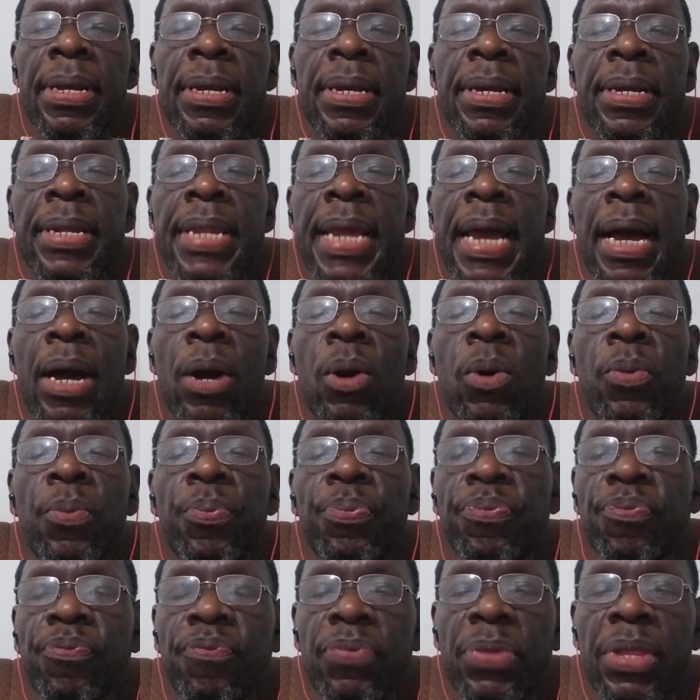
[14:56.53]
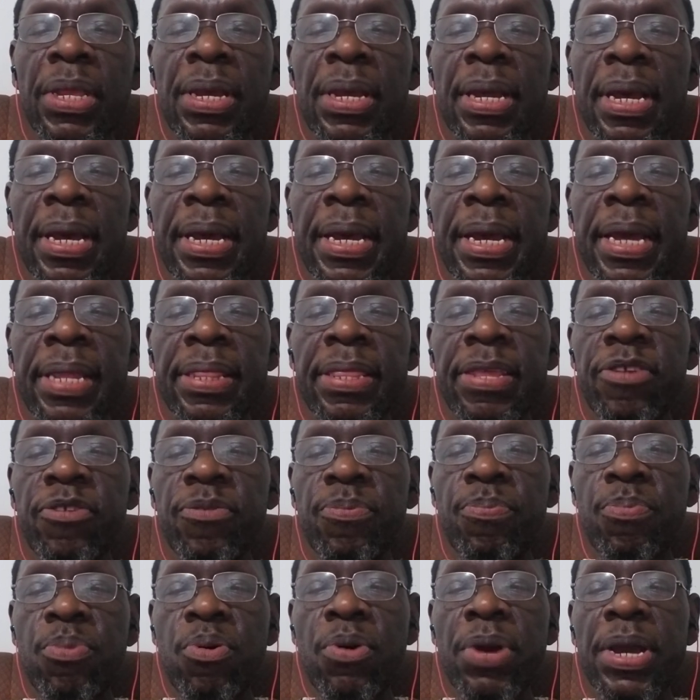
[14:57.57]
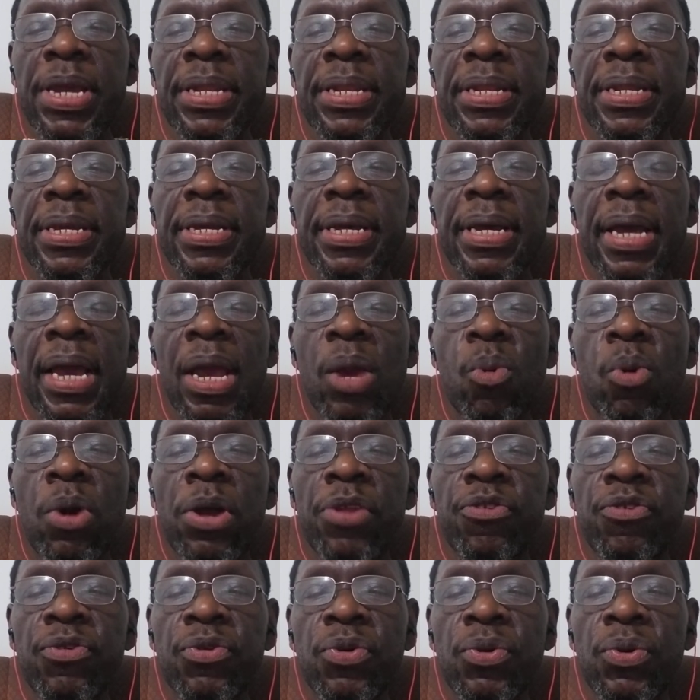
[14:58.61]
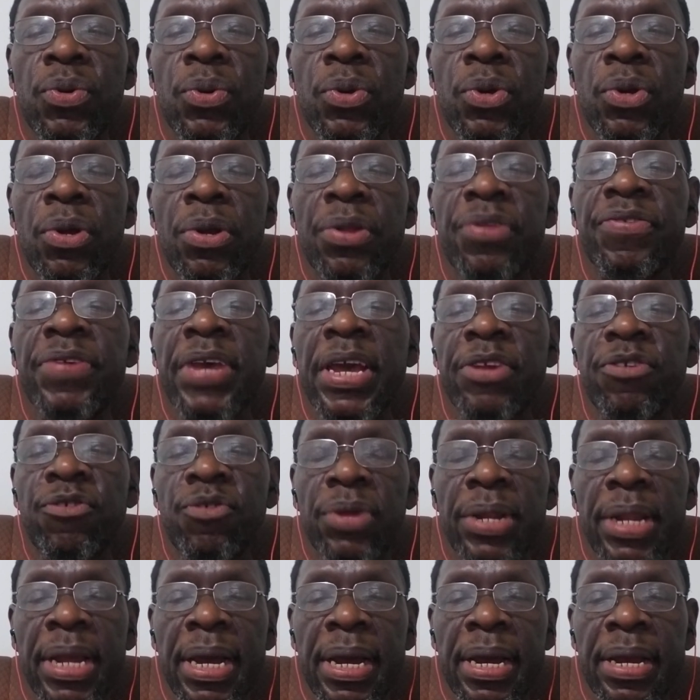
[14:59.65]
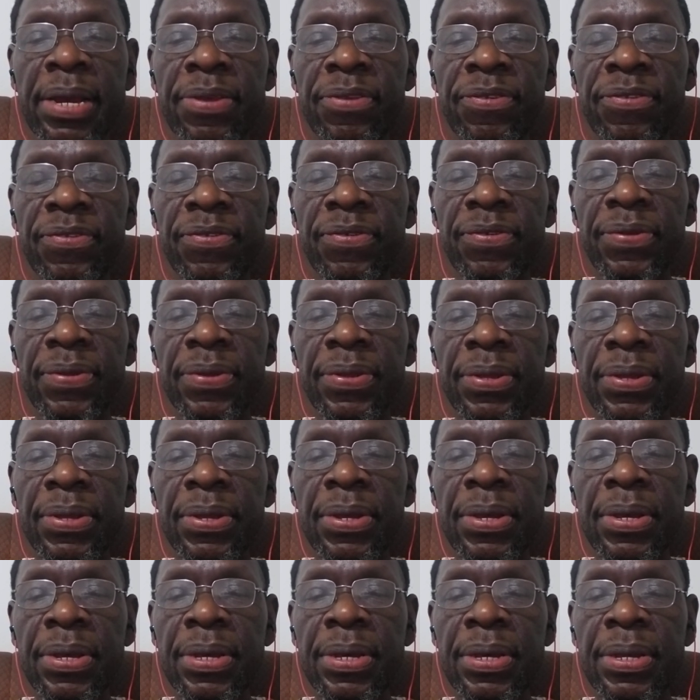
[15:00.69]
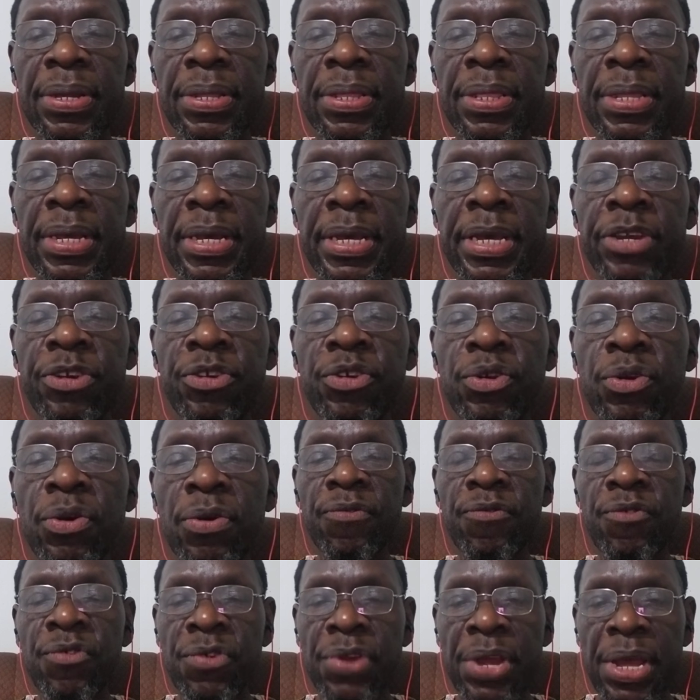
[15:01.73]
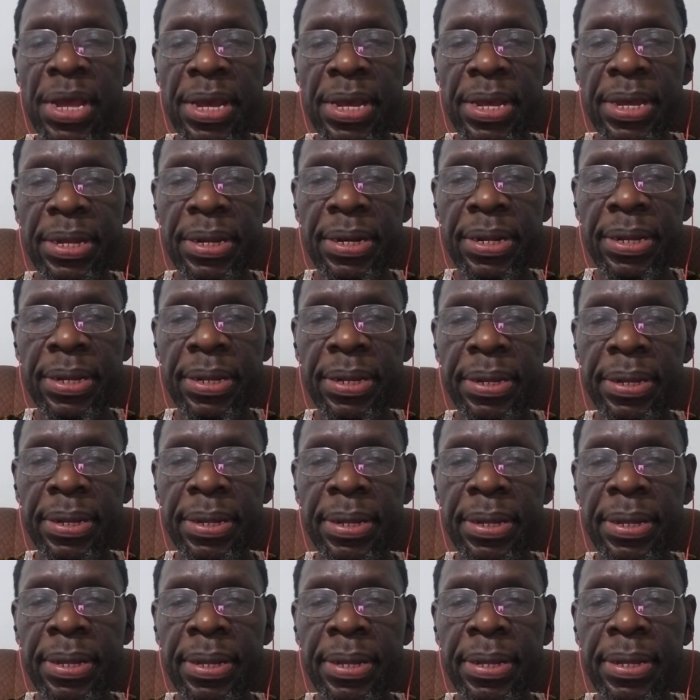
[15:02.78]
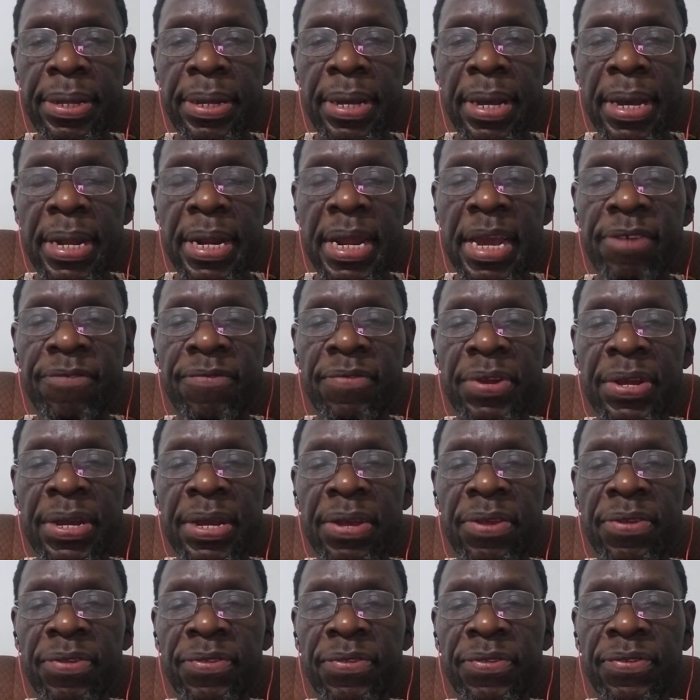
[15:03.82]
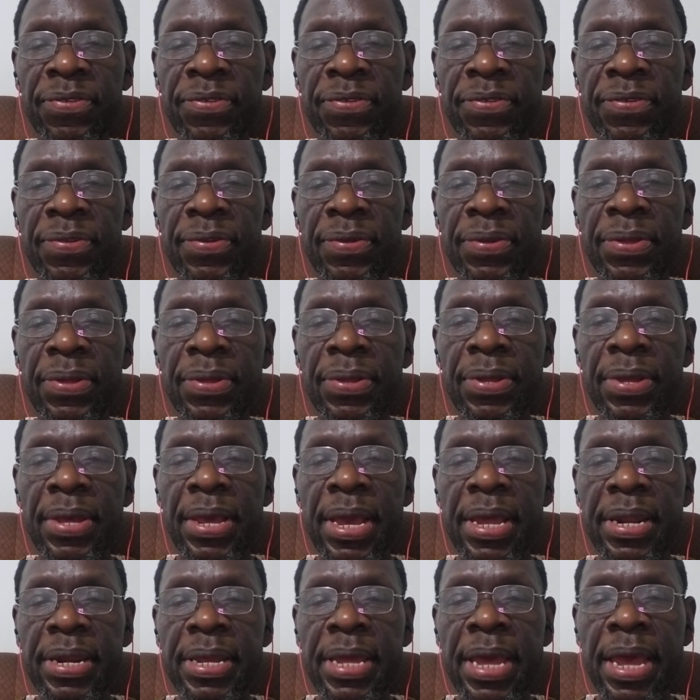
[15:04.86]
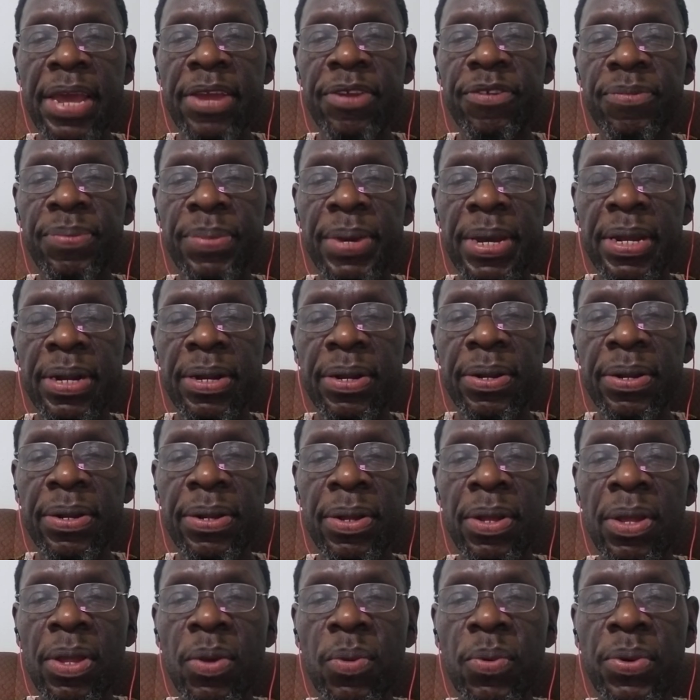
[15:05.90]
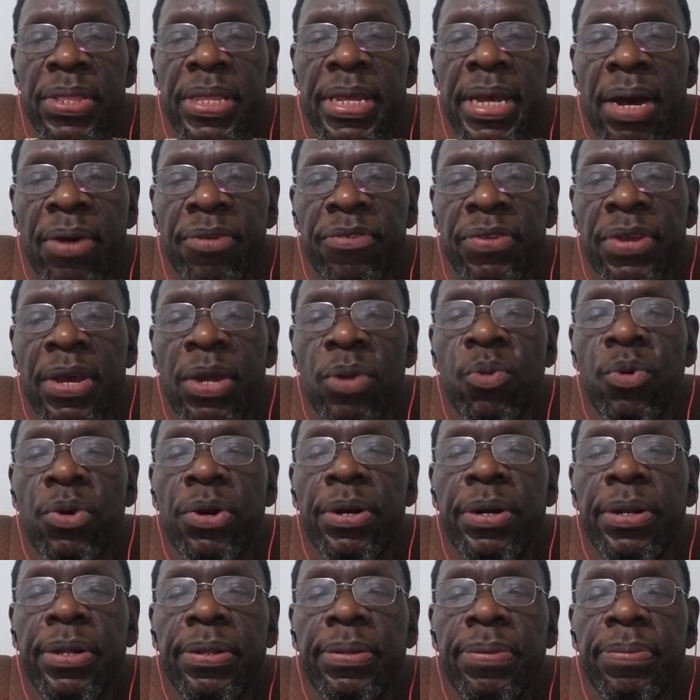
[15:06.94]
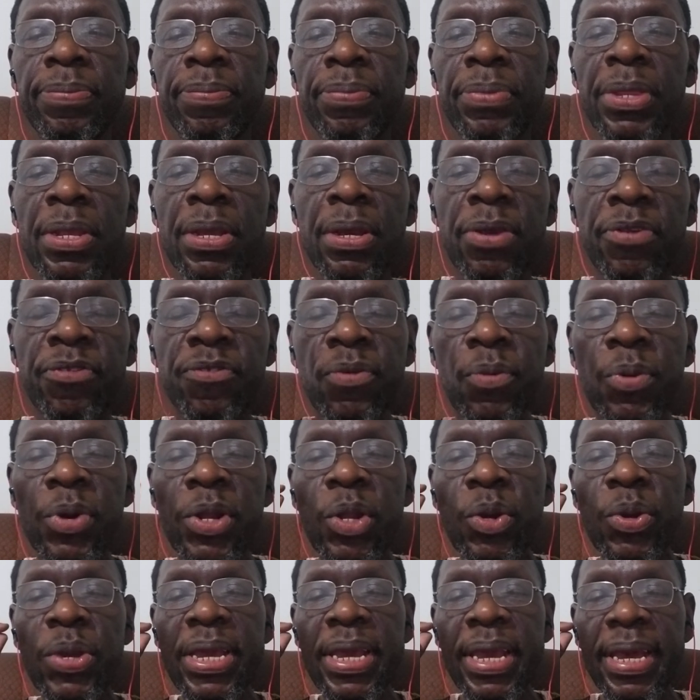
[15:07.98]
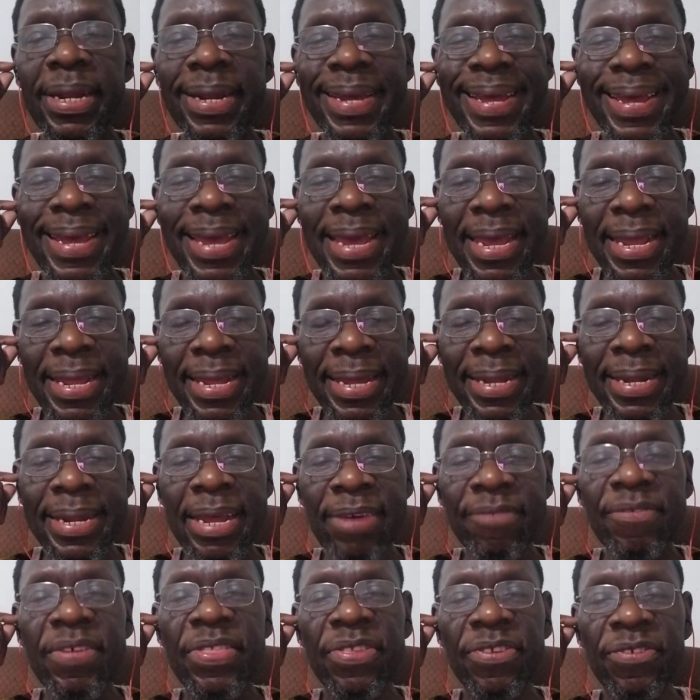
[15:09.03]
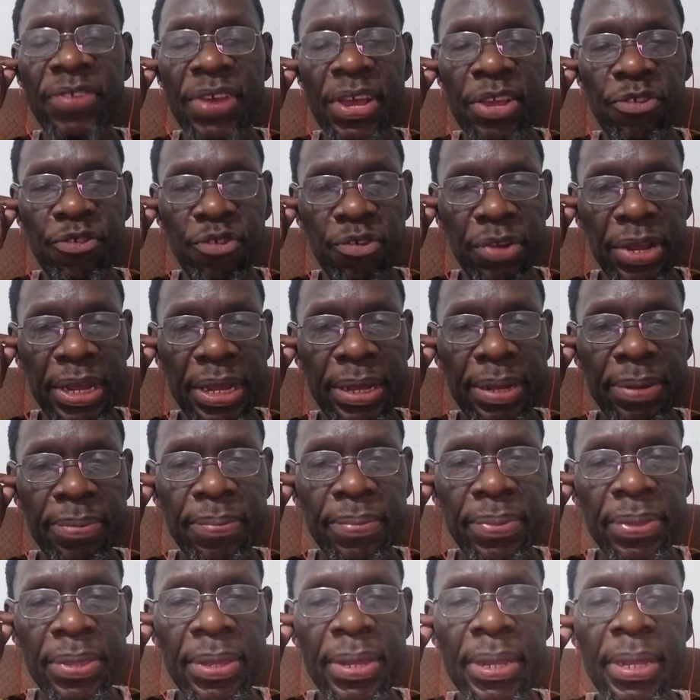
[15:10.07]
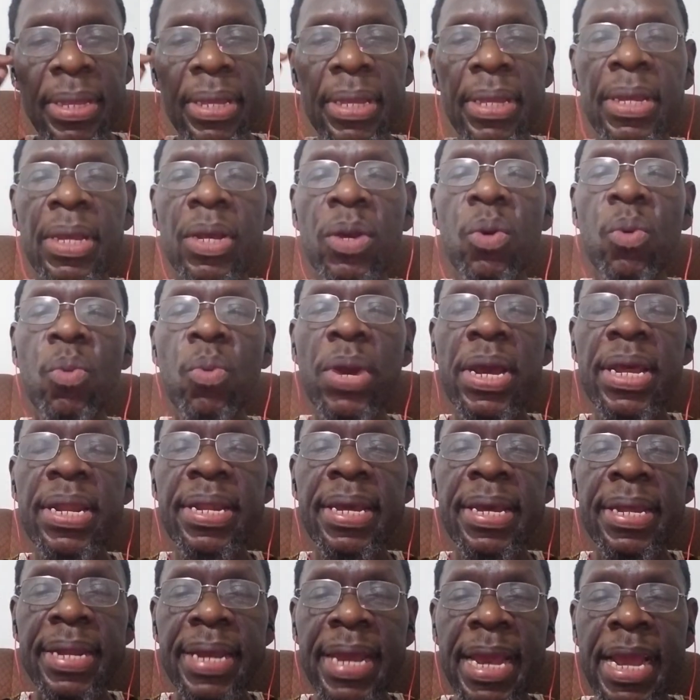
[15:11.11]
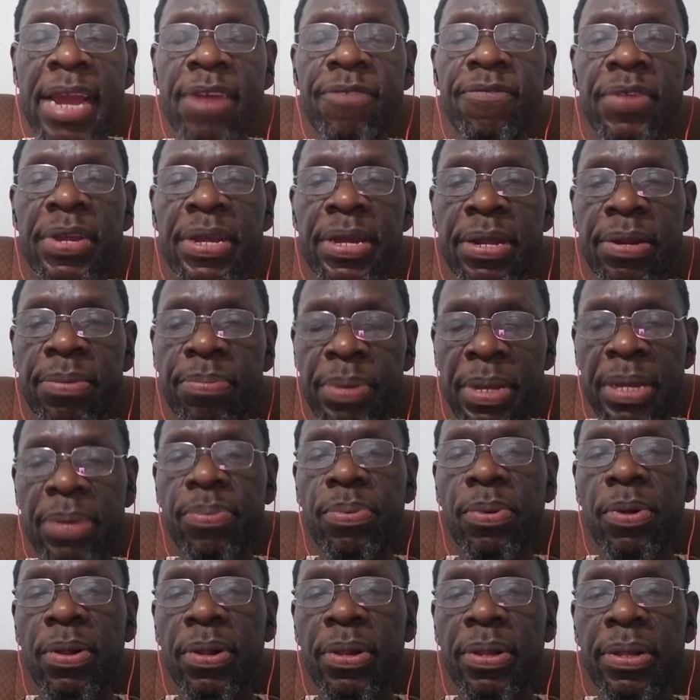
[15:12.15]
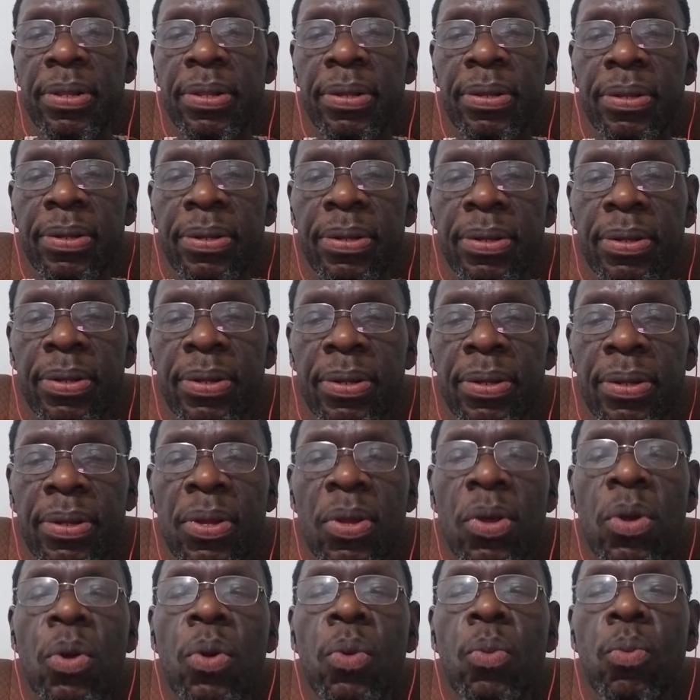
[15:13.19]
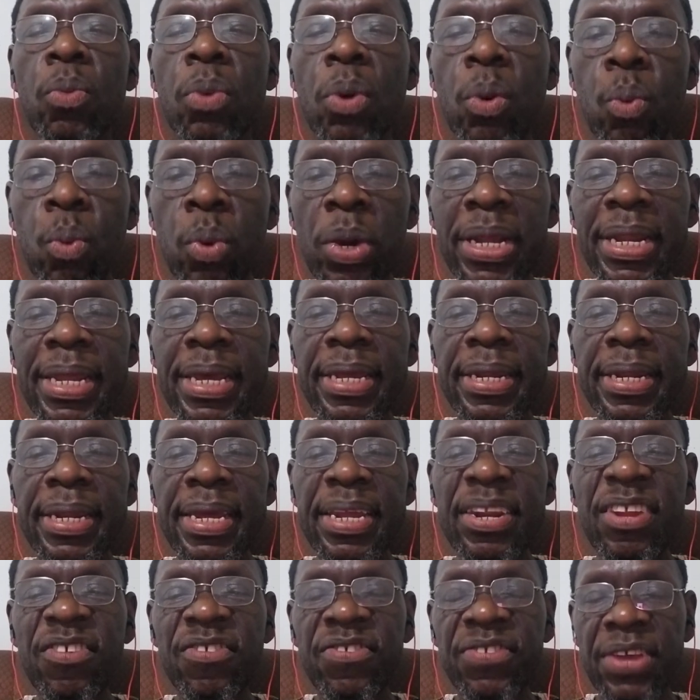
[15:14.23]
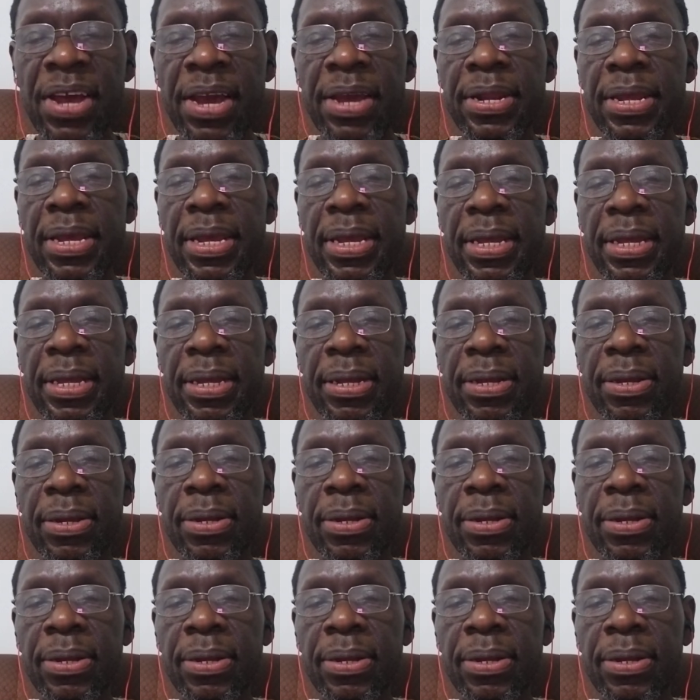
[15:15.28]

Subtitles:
Now, at this point, I want to contextualize the issue trade and Africa's engagement with the outside world. So we're looking at 11th century when an African people were willingly deciding